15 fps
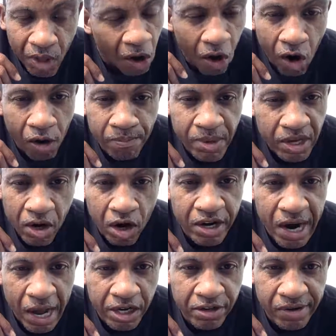All men are
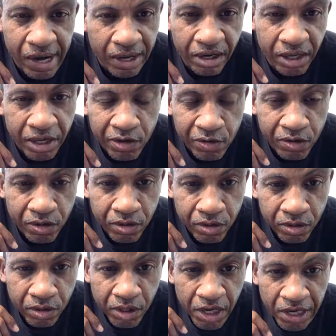not created equal.
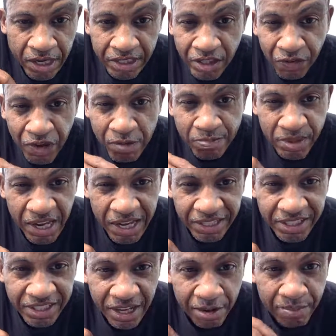Because if he
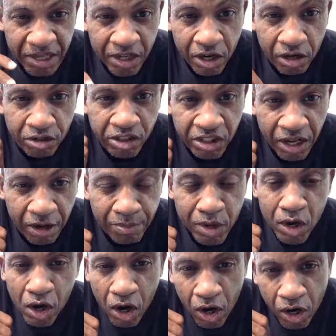blessed some and cursed some,
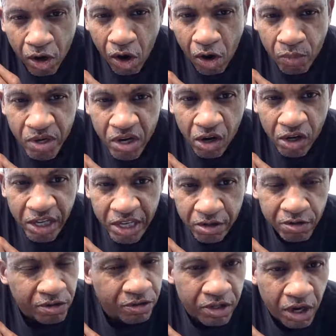are we all
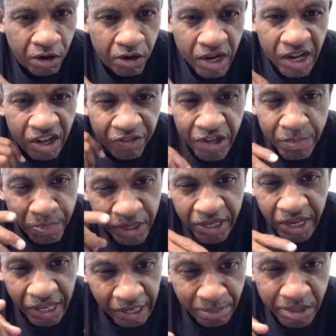equal? No. If he
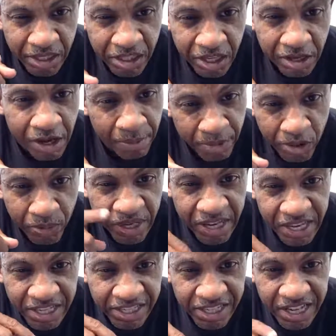put enmity between
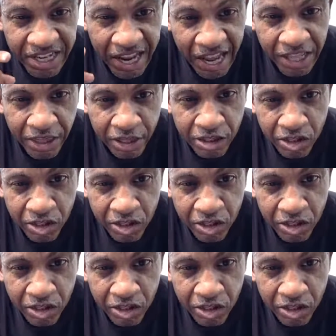his seed and the